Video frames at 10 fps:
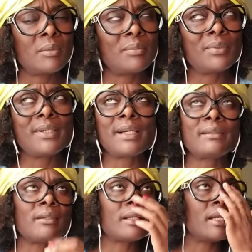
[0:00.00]
Boy,
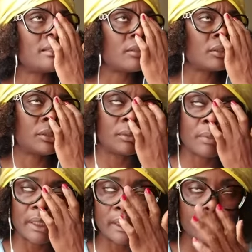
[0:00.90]
I thought you
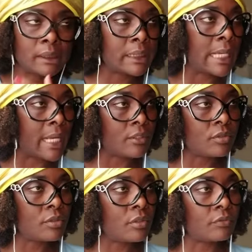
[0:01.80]
better than that.
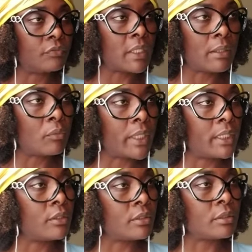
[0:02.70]
You gonna find
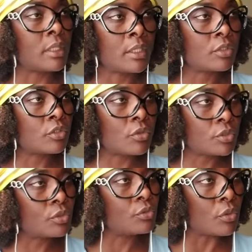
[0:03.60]
way. So
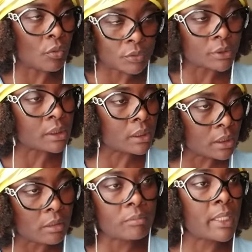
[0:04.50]
you going to the
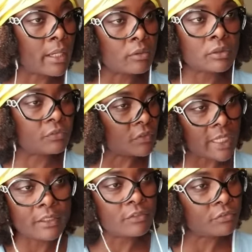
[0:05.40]
club now to
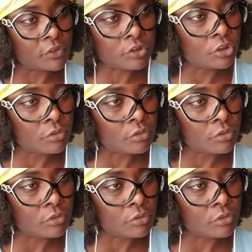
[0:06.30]
find your future